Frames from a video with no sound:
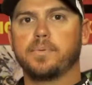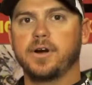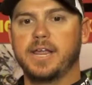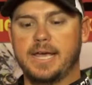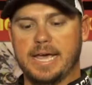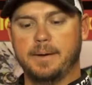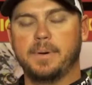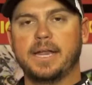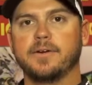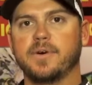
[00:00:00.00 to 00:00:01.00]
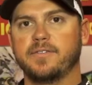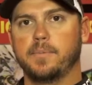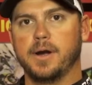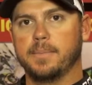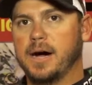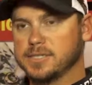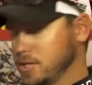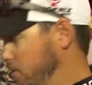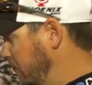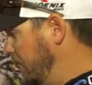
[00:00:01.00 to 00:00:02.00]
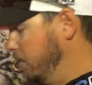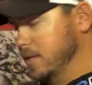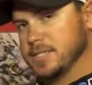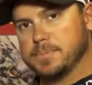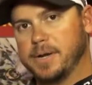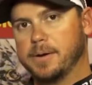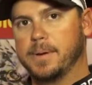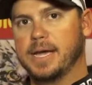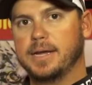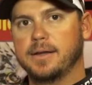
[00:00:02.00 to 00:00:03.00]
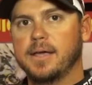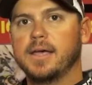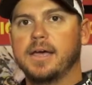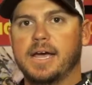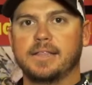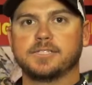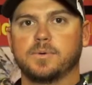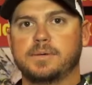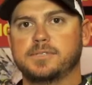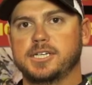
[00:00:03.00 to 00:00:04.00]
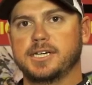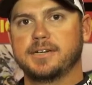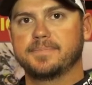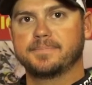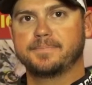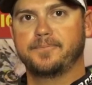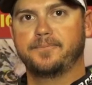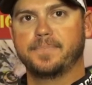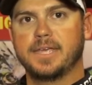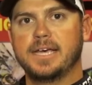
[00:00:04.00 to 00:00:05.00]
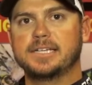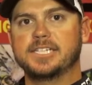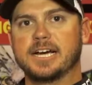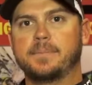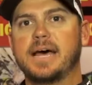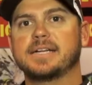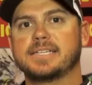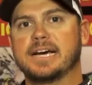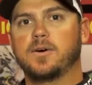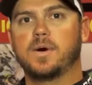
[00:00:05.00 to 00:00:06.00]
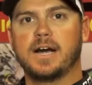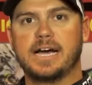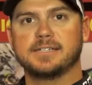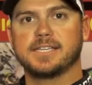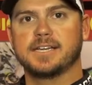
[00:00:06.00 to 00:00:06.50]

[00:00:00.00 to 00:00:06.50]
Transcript: pretty hand-painted river brim. Also available in the spinnerbait and the swim jig. Check them out at Tackle Warehouse